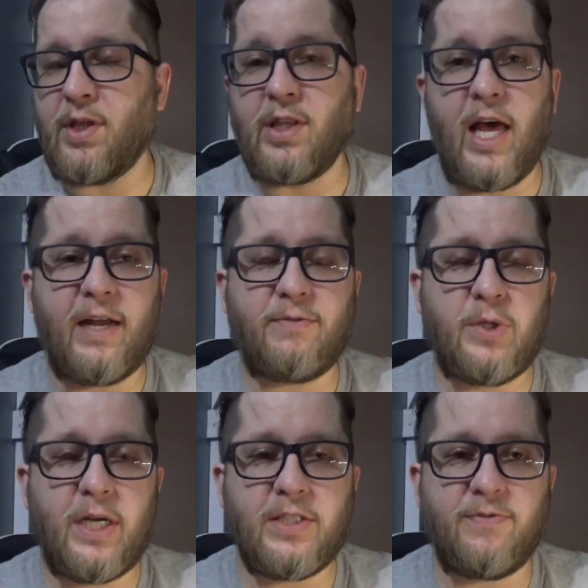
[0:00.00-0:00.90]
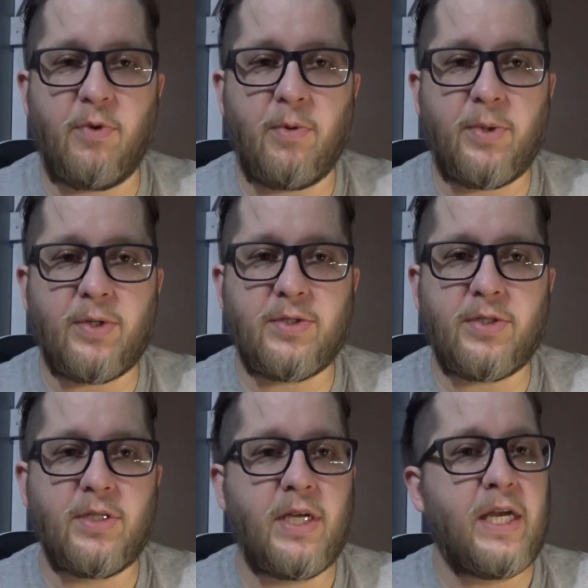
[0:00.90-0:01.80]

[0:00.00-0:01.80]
a lot of Transformers,